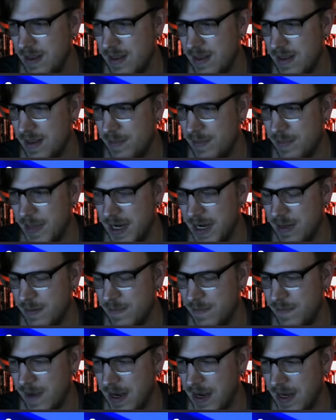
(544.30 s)
the
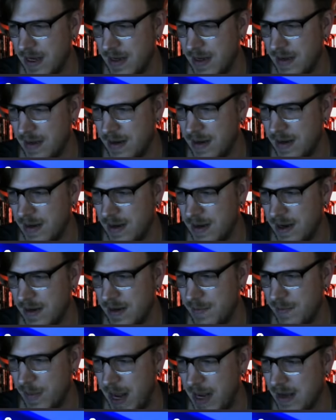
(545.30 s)
middle fight on
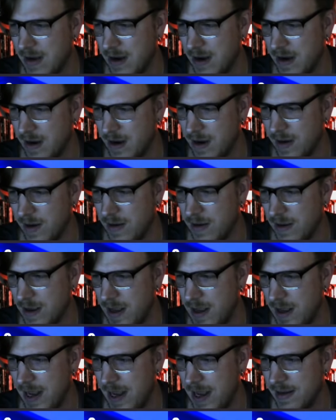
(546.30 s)
a main card,
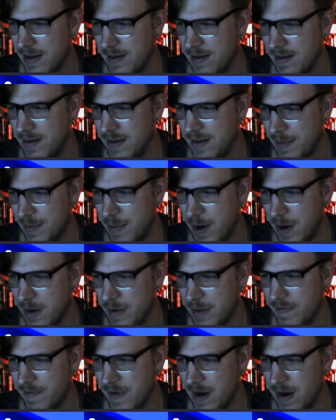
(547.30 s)
and like
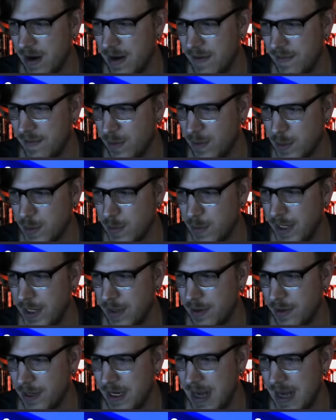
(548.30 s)
Marlon Vera versus
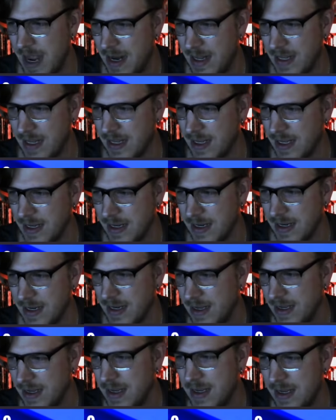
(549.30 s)
Guido Cannetti and
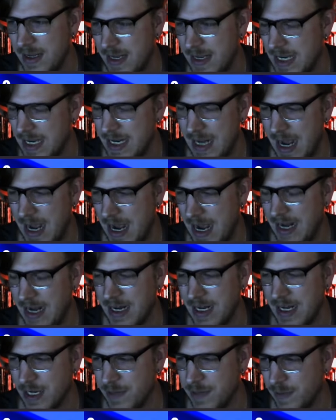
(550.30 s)
Ian
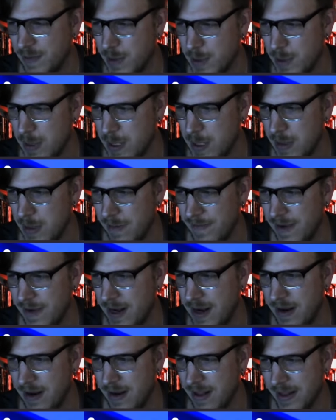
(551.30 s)
Heinisch versus Cezar
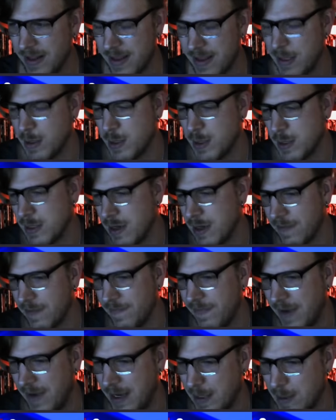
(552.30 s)
Ferreira. Like these just
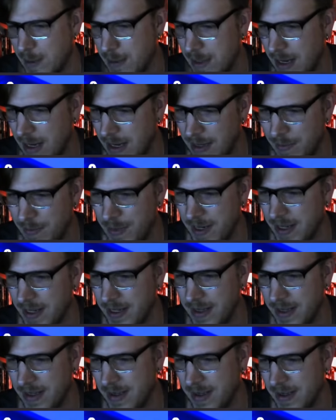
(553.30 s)
aren't fights that
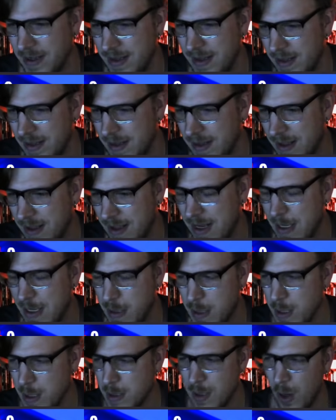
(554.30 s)
anybody like
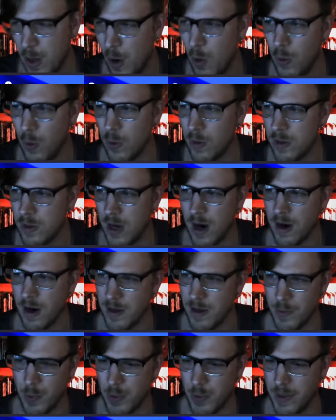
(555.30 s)
it's just a whole
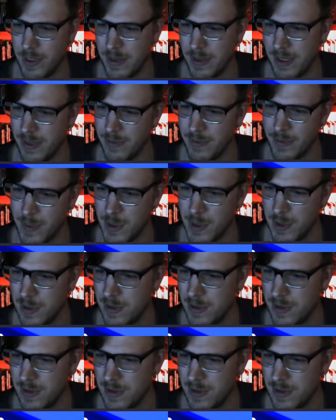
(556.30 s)
card of prelims.